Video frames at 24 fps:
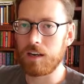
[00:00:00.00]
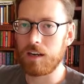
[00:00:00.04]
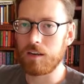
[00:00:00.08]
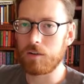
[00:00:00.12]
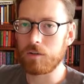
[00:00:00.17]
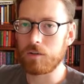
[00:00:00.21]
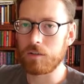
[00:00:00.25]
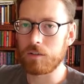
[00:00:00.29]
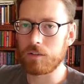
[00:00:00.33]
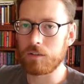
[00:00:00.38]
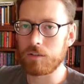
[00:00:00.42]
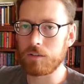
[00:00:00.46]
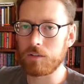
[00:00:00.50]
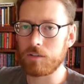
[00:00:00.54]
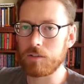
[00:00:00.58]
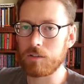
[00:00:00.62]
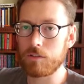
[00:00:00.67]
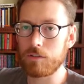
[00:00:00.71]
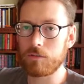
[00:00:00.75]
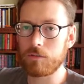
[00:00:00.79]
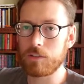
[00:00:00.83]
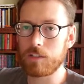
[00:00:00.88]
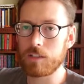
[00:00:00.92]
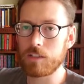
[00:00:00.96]
our
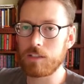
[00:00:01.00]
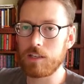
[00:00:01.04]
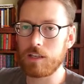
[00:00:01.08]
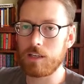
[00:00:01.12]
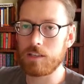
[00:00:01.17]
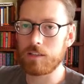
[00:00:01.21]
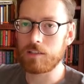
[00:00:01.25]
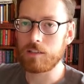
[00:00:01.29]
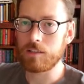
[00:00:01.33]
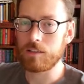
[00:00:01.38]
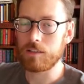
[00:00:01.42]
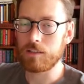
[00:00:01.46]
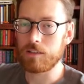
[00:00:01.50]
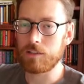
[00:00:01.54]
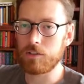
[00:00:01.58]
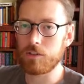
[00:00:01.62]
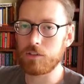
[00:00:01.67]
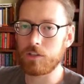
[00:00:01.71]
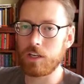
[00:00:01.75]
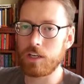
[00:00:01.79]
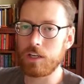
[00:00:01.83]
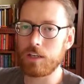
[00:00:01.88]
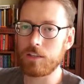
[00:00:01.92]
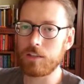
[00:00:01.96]
service desk
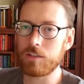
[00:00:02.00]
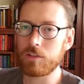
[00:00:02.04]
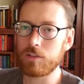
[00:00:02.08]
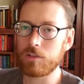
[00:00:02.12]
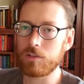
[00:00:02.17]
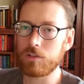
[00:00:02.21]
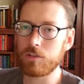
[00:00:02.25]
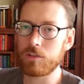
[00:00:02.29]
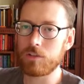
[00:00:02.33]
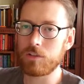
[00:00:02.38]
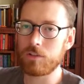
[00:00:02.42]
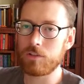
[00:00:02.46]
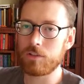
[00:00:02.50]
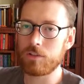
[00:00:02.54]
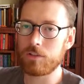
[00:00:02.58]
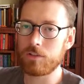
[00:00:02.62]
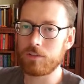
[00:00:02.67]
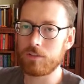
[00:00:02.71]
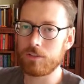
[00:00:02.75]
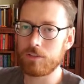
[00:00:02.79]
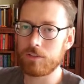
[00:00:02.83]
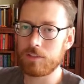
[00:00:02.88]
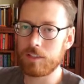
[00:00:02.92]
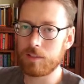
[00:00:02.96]
exchange
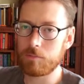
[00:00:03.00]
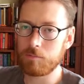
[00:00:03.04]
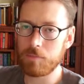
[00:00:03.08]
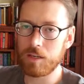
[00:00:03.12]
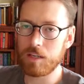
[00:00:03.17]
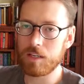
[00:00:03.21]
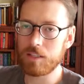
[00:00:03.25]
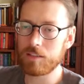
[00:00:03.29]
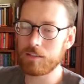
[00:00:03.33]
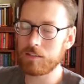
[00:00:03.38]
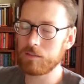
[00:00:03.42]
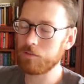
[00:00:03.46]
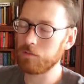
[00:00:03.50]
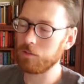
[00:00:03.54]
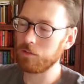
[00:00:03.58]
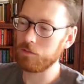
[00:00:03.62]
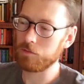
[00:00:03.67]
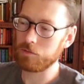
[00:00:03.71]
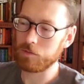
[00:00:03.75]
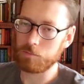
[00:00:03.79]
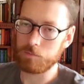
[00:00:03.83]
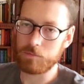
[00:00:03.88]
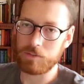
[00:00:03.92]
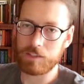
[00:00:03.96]
inbox, so
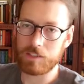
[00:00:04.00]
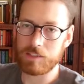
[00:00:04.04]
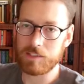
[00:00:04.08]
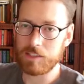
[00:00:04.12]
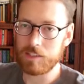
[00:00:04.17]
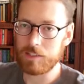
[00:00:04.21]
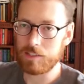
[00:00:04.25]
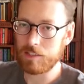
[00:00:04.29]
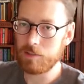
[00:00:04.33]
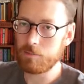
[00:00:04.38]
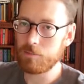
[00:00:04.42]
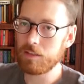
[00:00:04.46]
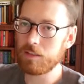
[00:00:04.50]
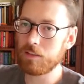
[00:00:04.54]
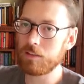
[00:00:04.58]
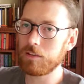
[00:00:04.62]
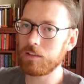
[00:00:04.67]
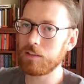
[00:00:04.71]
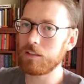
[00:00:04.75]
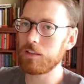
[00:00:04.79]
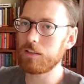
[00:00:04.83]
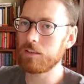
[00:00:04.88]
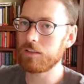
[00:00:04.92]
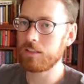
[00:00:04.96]
someone can send an email
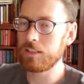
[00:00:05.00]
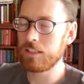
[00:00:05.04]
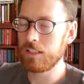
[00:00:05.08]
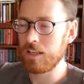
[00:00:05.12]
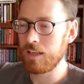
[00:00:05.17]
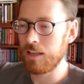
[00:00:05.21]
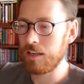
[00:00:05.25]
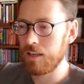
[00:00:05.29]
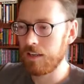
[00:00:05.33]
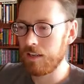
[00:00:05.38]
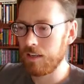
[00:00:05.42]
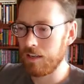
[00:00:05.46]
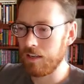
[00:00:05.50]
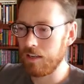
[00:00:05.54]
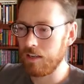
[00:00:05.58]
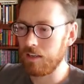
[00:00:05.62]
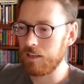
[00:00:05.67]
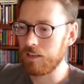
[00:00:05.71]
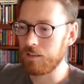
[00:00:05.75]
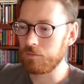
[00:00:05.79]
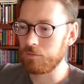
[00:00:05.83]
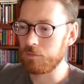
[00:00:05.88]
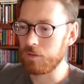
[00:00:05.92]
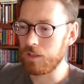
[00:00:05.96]
there,
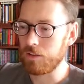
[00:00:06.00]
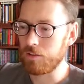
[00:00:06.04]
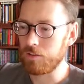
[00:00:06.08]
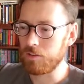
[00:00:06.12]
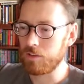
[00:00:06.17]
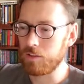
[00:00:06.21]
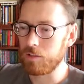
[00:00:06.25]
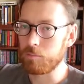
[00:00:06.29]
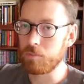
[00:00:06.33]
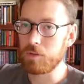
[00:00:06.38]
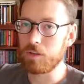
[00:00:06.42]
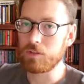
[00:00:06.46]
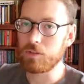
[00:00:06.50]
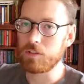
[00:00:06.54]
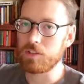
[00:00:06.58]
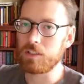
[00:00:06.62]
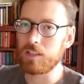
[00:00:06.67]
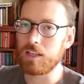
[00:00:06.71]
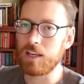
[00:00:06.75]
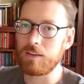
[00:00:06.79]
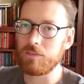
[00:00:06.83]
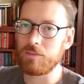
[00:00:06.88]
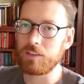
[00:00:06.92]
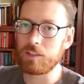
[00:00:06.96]
and rather than a person
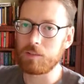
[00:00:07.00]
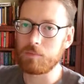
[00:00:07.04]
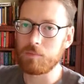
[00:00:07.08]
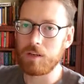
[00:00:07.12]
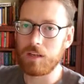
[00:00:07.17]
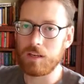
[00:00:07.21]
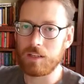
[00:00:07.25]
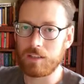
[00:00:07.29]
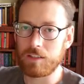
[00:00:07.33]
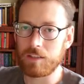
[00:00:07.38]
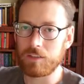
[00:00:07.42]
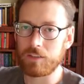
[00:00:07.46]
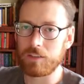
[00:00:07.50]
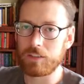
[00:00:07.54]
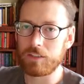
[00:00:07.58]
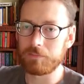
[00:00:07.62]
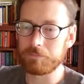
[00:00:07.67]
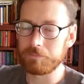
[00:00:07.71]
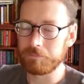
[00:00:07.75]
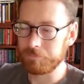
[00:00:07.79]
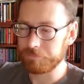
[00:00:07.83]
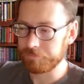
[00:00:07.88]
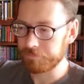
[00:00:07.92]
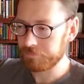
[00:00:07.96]
having to monitor it,
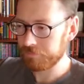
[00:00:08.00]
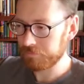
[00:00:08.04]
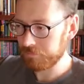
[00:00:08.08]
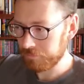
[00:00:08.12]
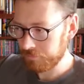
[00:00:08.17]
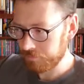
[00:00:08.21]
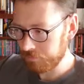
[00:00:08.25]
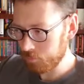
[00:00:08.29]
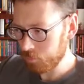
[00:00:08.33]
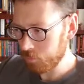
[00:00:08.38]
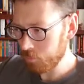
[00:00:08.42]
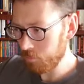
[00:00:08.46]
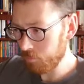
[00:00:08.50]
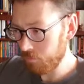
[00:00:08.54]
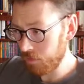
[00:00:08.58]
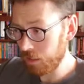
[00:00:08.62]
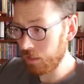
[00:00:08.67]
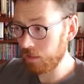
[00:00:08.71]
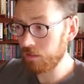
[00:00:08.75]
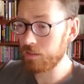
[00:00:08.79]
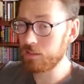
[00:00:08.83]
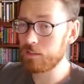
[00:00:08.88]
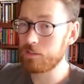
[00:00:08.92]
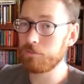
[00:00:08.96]

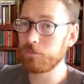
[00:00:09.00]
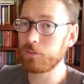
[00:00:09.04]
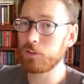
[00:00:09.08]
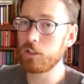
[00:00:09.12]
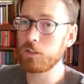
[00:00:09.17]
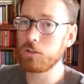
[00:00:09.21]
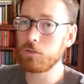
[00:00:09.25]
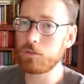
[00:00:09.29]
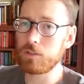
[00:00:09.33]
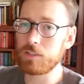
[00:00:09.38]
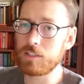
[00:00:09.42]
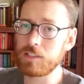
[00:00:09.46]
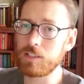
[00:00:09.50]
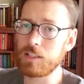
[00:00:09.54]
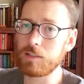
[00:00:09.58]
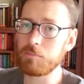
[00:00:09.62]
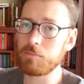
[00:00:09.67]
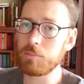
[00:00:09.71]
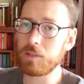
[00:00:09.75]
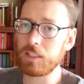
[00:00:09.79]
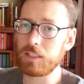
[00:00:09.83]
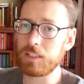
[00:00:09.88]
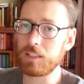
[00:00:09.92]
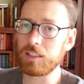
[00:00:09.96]
this flow is then
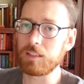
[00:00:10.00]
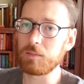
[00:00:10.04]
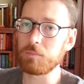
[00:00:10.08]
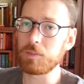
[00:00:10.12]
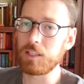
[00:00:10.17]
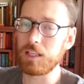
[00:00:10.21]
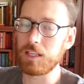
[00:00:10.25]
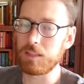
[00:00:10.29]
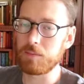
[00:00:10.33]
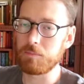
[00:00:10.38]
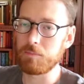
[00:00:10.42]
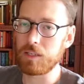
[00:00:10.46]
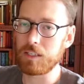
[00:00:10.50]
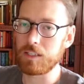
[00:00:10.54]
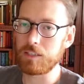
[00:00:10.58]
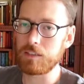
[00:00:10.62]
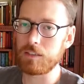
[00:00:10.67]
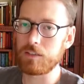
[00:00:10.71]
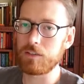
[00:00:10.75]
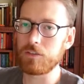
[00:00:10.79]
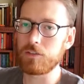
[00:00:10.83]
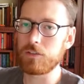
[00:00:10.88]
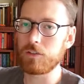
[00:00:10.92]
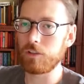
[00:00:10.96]
picking up that
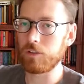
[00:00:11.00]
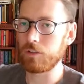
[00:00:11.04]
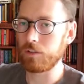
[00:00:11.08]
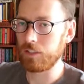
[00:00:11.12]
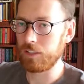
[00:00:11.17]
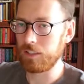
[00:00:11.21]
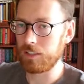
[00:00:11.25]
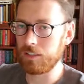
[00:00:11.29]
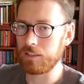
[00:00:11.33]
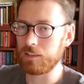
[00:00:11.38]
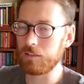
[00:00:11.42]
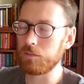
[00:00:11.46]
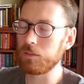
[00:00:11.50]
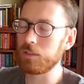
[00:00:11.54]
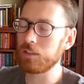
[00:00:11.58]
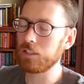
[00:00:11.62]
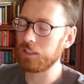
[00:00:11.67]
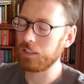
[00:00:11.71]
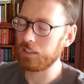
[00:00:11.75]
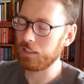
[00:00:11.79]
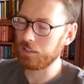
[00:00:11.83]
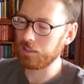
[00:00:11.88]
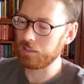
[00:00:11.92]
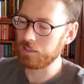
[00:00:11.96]
message, turning it into a
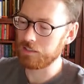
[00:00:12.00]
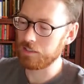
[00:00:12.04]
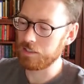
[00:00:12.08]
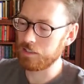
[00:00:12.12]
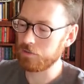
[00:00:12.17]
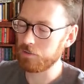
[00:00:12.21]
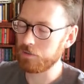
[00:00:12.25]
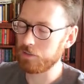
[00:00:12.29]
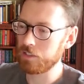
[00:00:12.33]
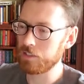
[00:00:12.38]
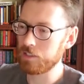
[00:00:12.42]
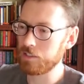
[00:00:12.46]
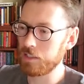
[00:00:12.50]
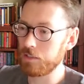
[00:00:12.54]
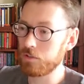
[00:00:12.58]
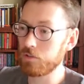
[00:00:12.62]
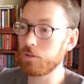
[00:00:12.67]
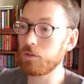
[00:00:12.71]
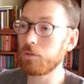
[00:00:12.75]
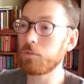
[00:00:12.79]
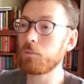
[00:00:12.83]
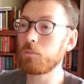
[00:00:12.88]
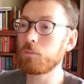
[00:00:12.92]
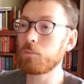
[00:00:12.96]
ticket, etc., etc.
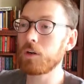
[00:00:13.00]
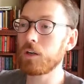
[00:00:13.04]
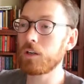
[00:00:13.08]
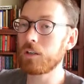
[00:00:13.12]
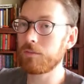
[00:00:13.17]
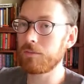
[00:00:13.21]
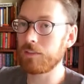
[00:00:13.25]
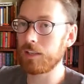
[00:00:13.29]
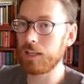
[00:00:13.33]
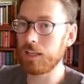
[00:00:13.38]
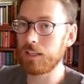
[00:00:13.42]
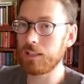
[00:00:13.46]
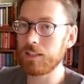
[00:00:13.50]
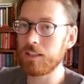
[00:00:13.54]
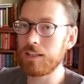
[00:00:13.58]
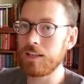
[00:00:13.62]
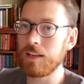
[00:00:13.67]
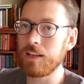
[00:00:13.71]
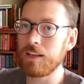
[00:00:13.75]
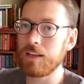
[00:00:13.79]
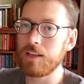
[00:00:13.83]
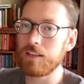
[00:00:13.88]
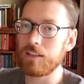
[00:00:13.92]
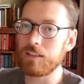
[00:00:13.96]
Part of that
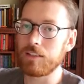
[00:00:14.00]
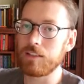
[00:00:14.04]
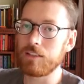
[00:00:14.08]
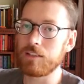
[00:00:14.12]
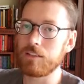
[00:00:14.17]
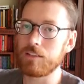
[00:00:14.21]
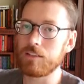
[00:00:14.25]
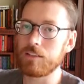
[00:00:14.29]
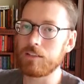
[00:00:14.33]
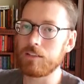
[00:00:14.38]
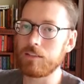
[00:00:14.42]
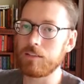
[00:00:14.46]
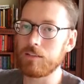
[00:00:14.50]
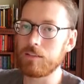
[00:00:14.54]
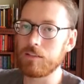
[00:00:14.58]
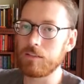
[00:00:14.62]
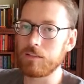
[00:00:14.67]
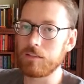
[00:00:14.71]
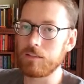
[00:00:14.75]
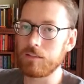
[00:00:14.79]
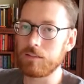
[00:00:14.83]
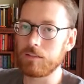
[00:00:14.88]
is